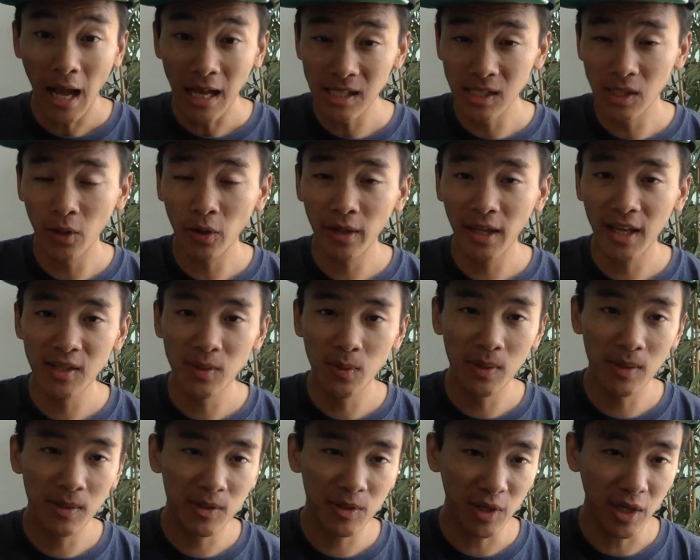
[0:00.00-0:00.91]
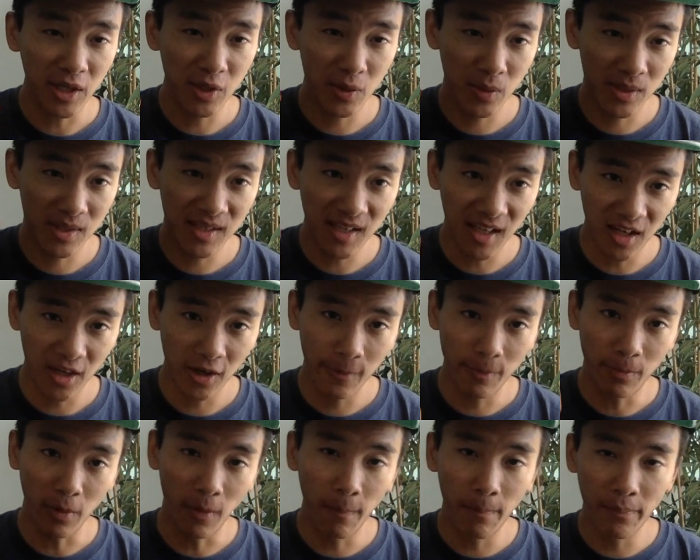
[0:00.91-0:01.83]
as long as you try to set
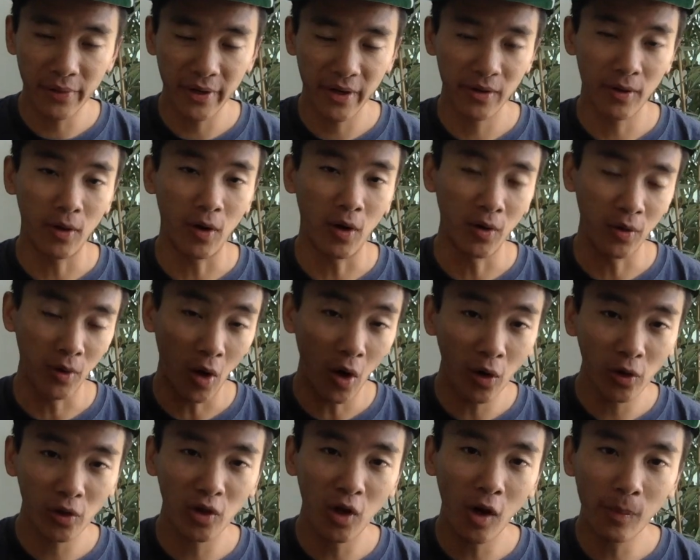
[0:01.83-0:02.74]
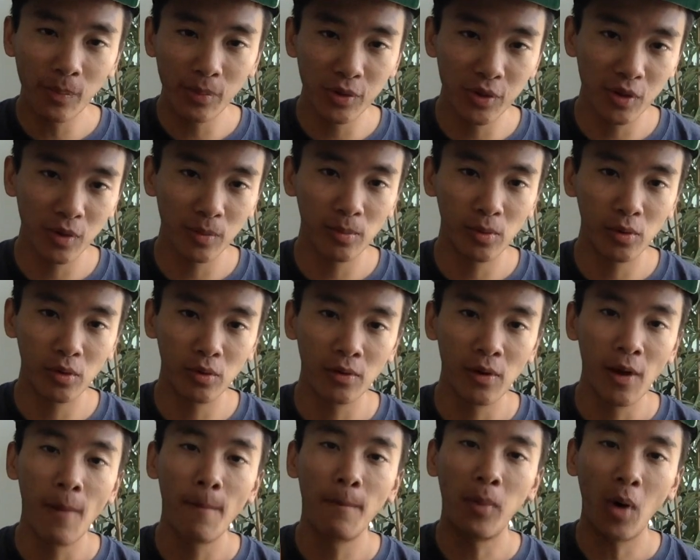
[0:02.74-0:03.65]
up a prior on all
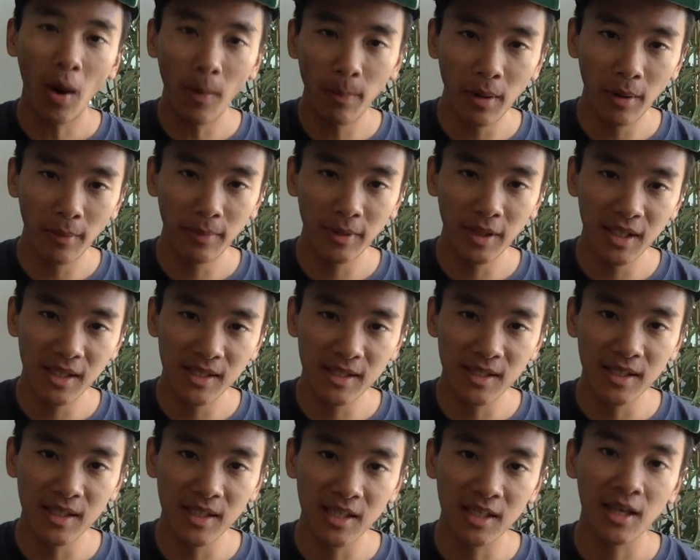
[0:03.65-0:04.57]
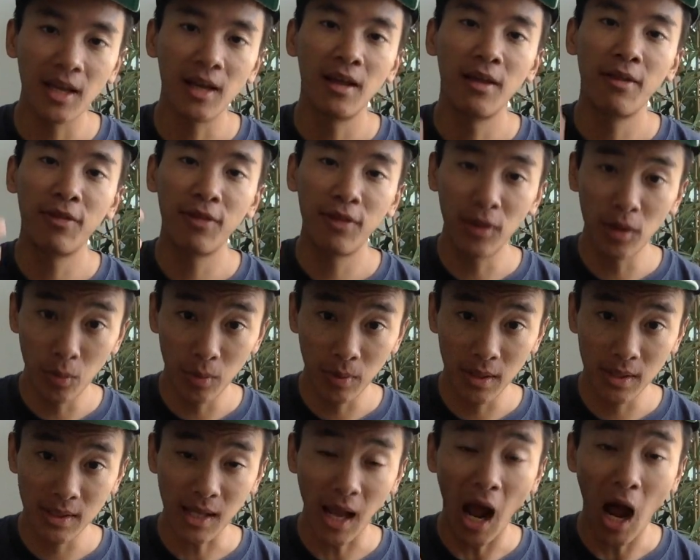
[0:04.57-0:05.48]
computable probabilistic
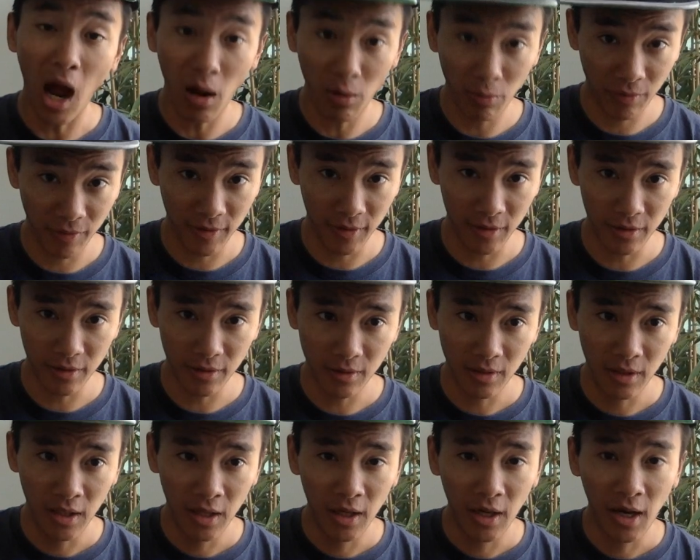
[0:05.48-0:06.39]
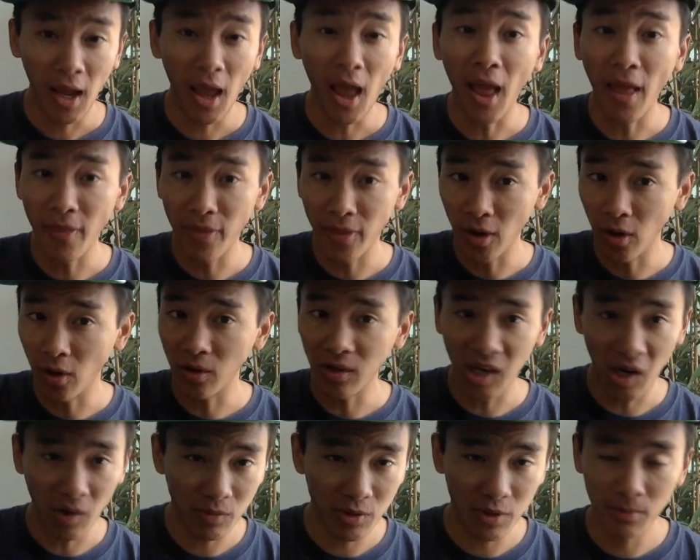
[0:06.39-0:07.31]
theories out there, and they are
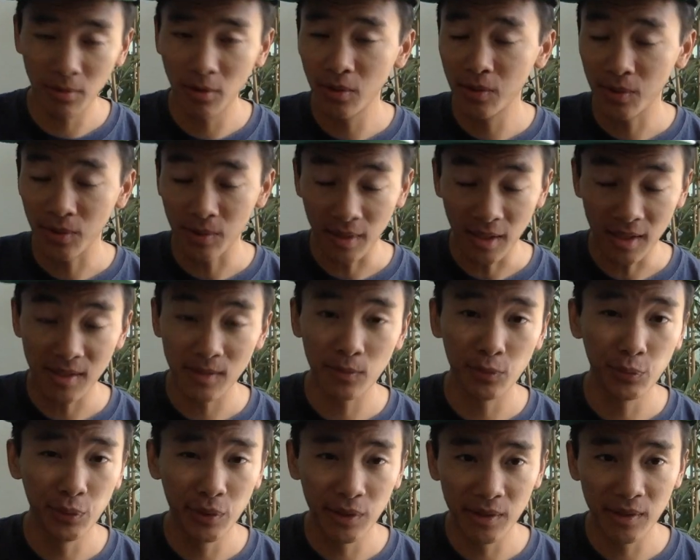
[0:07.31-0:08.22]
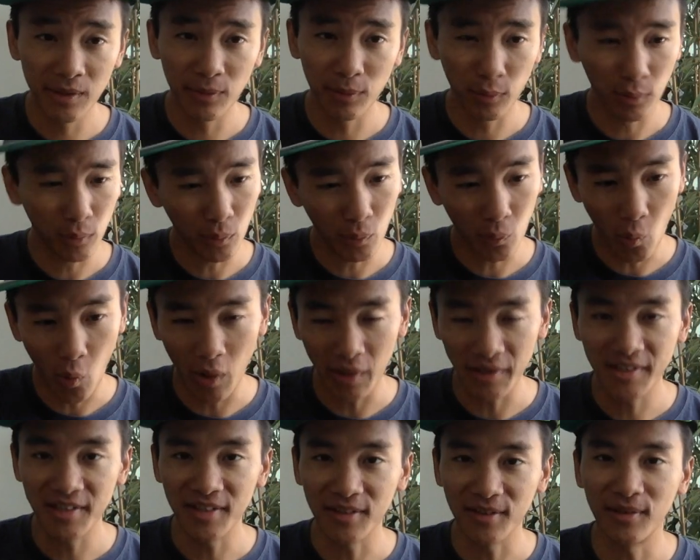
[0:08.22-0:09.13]
countable. So that's really
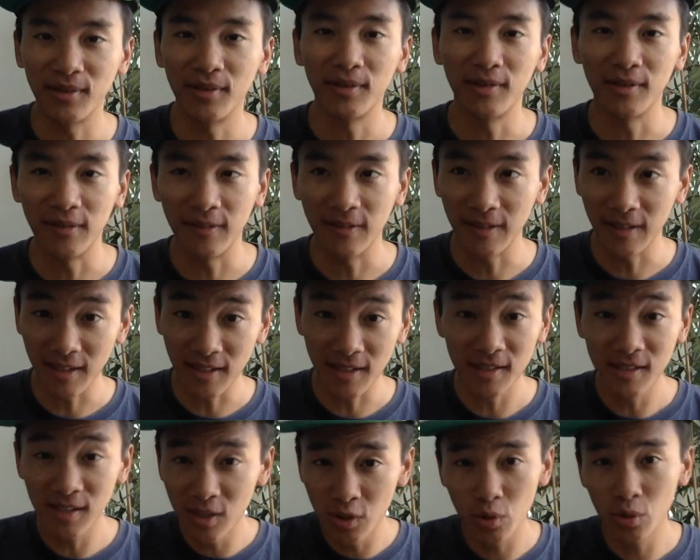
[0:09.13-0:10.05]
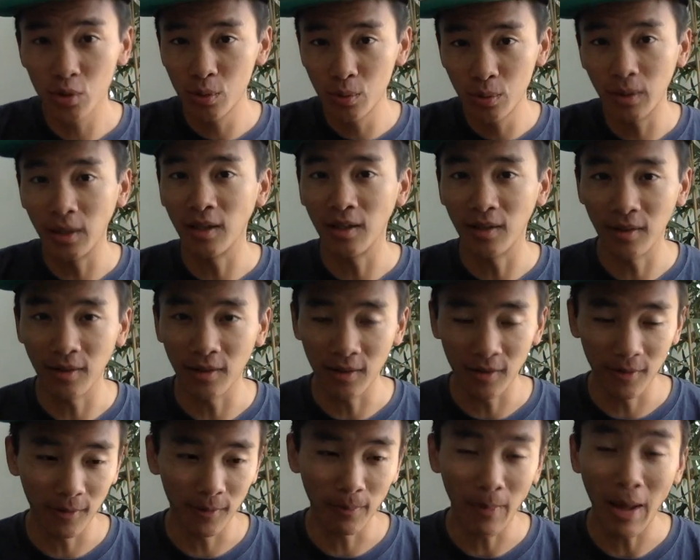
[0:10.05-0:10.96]
quite uh, easy to do in
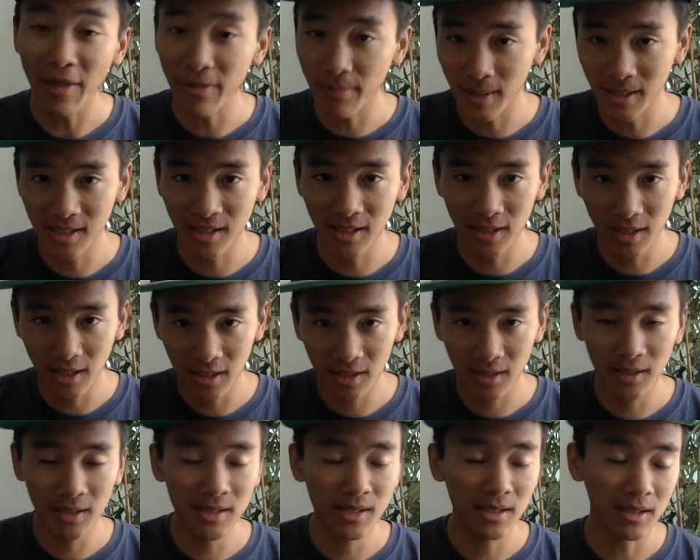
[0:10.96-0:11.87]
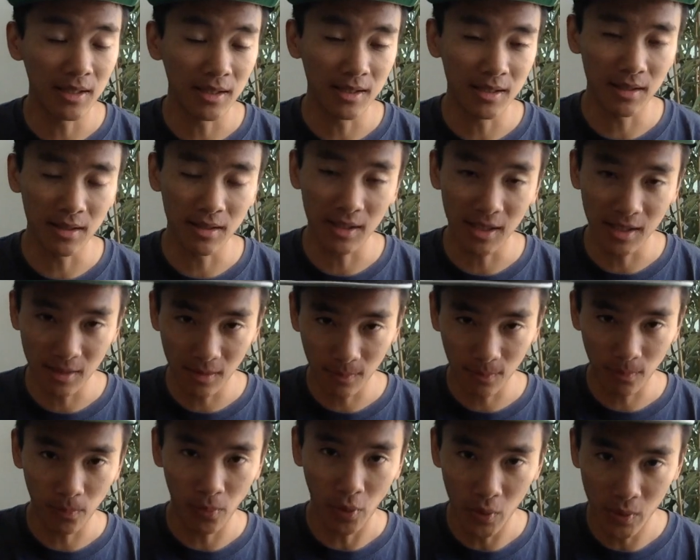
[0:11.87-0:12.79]
uh, mathematically, at least. It,
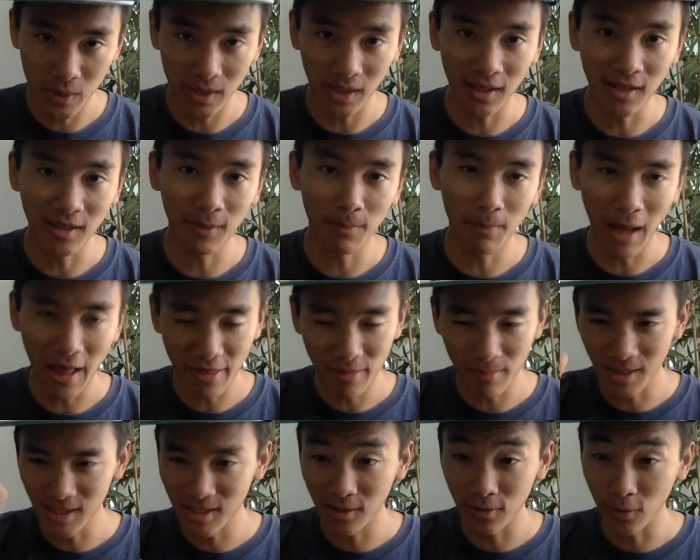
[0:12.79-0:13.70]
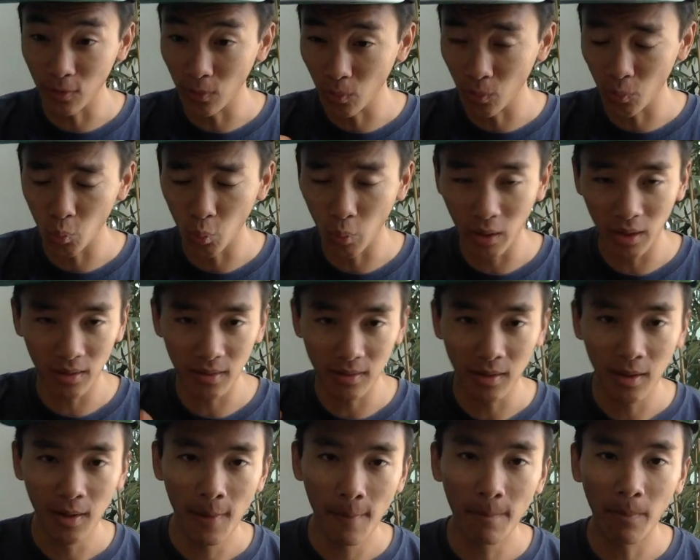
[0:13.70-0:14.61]
doesn't pose any mathematical weird
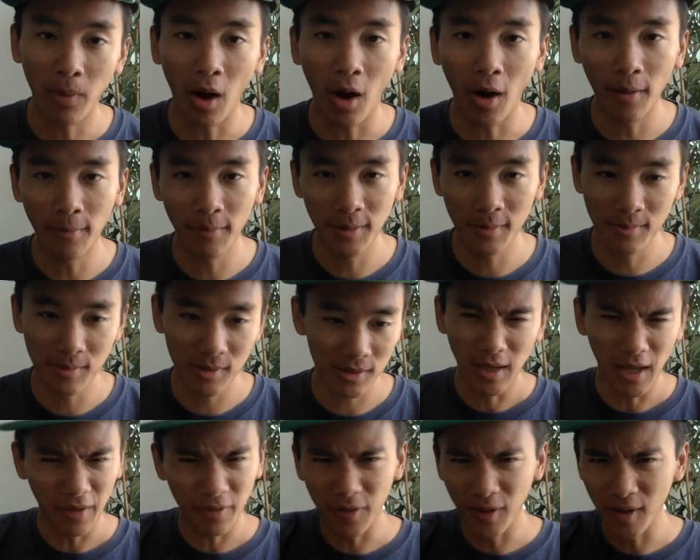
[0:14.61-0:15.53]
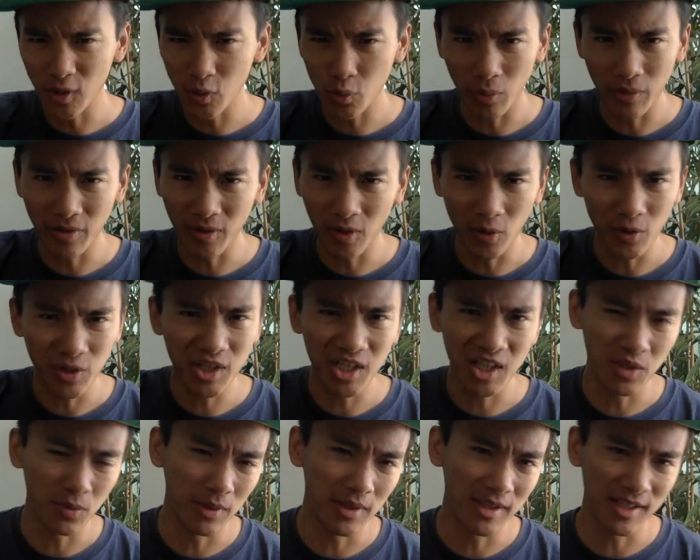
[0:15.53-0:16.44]
problems like things with
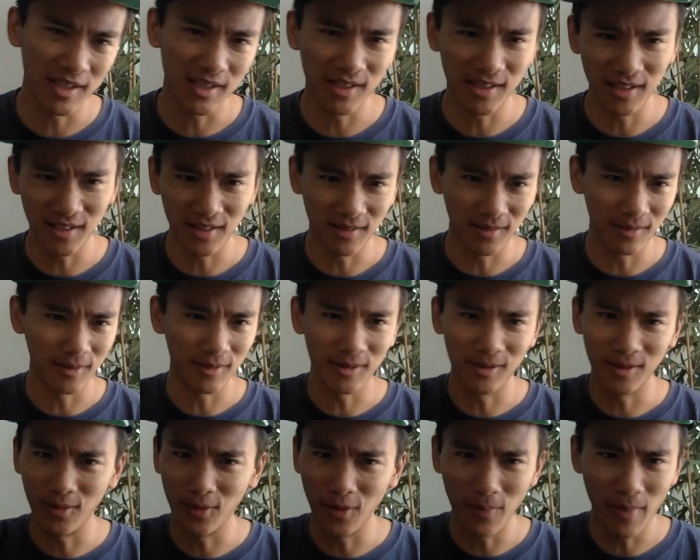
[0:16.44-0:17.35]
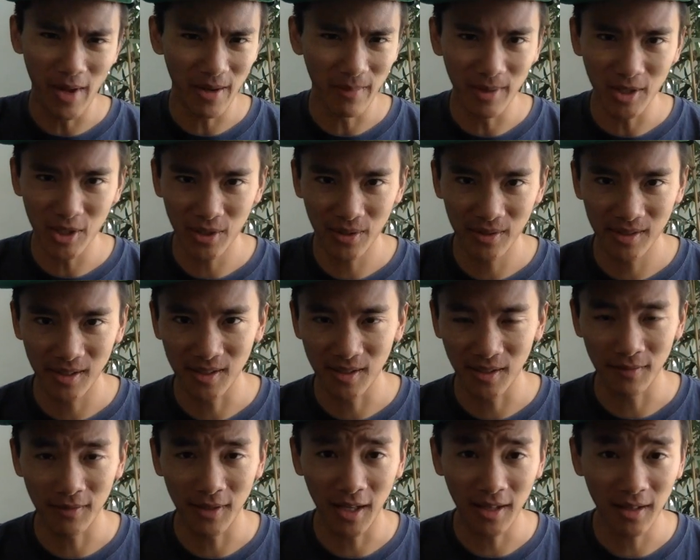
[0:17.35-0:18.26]
continuity and uh, Lebesgue measures and
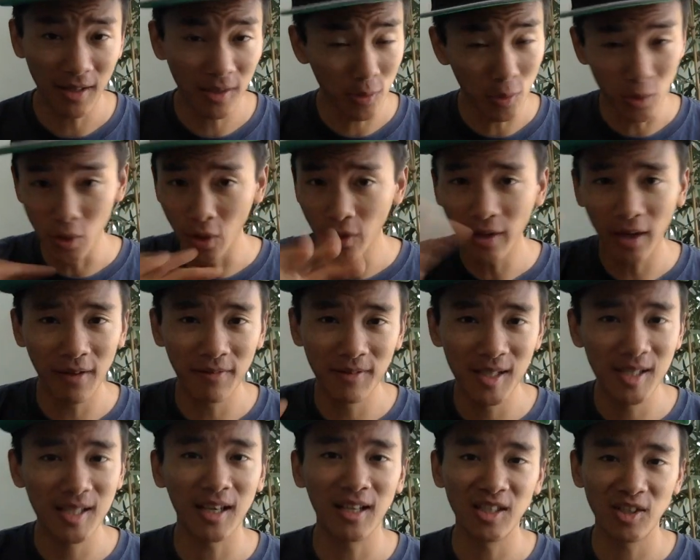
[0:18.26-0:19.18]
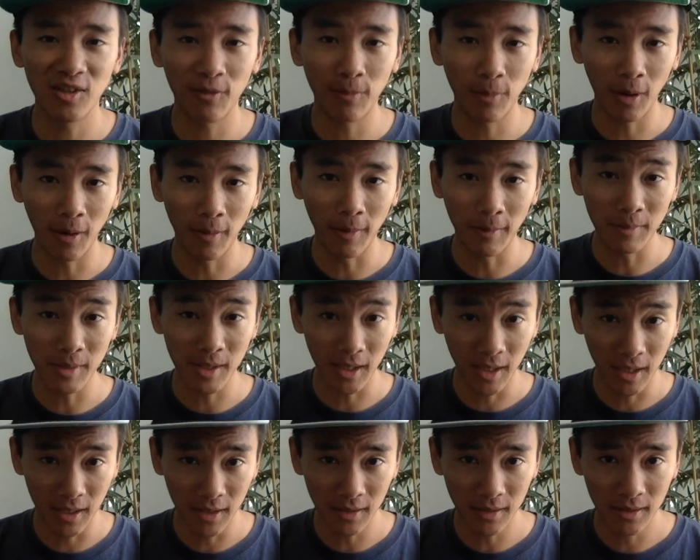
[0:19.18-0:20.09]
stuff like that. You don't have these kinds of problems
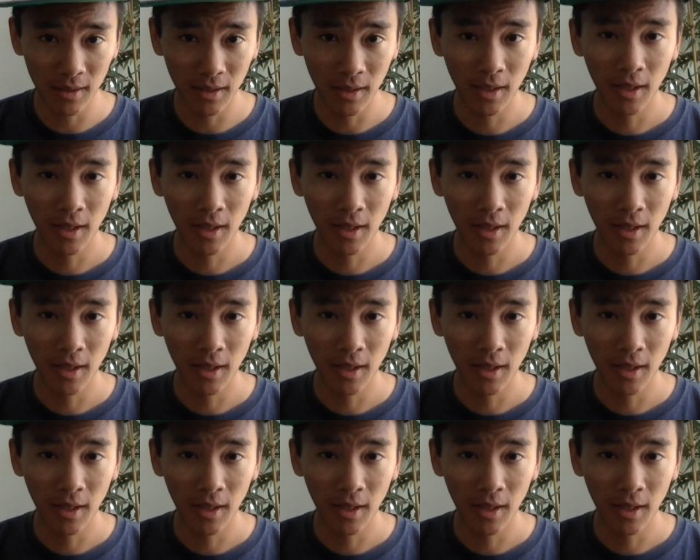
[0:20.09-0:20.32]
here.